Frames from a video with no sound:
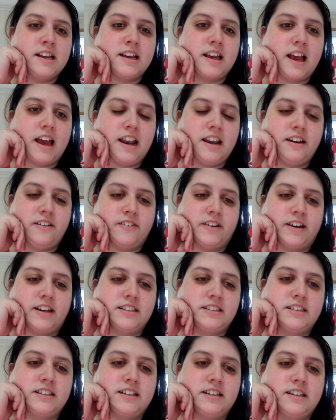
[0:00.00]

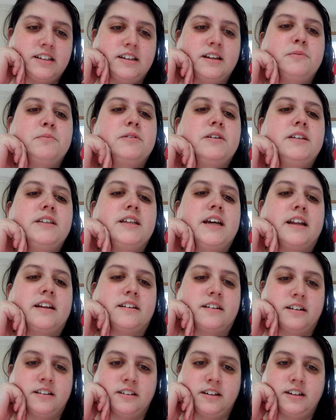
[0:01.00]
Anyways, number 10.
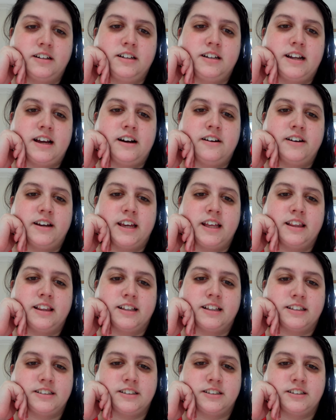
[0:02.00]
A lot of now
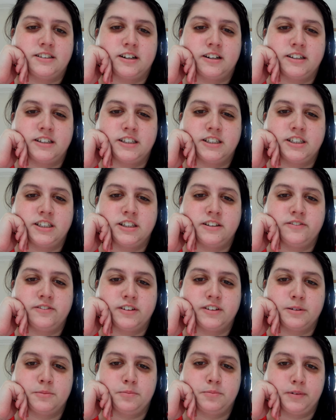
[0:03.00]
A-listers auditioned for
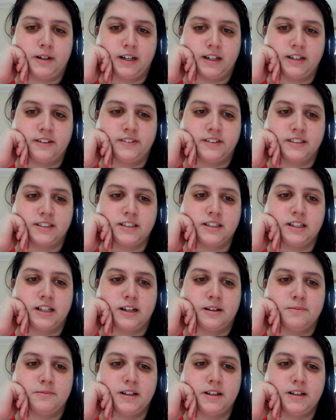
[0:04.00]
The Breakfast Club.